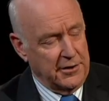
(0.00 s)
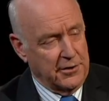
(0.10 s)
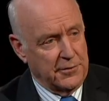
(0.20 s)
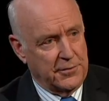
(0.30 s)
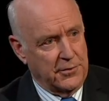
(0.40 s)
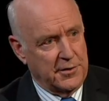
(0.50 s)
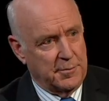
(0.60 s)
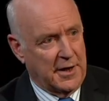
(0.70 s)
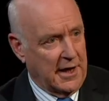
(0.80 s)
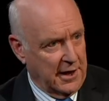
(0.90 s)
you can afford to
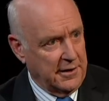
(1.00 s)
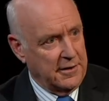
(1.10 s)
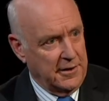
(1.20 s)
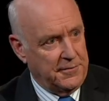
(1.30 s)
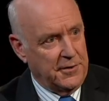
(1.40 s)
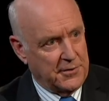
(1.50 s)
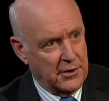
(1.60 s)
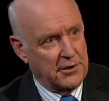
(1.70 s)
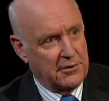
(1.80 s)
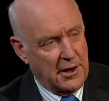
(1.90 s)
pay it if you've
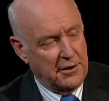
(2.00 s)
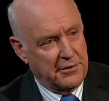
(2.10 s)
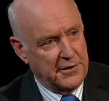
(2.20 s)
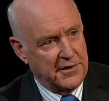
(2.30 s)
got growth. This